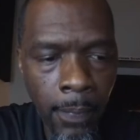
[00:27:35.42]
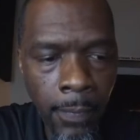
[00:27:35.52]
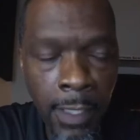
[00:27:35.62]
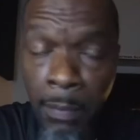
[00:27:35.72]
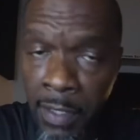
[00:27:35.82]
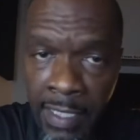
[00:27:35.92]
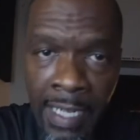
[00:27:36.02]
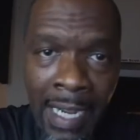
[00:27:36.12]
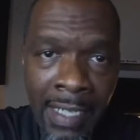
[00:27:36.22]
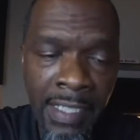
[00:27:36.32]
something that
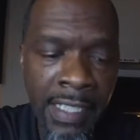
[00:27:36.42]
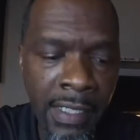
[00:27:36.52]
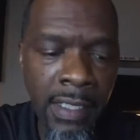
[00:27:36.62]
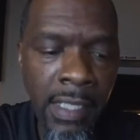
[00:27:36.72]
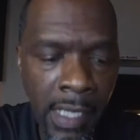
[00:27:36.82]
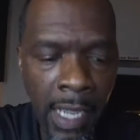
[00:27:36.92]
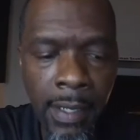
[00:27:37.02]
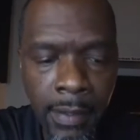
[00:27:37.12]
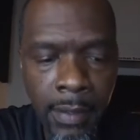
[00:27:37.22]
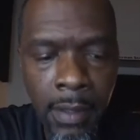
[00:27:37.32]
I legally
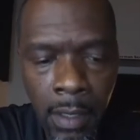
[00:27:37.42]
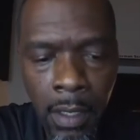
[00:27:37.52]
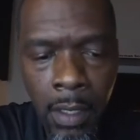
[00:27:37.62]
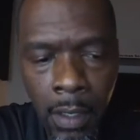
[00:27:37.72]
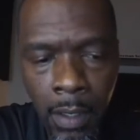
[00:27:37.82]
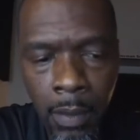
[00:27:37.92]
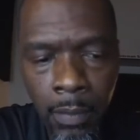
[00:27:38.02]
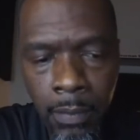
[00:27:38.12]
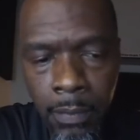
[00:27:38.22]
can't, as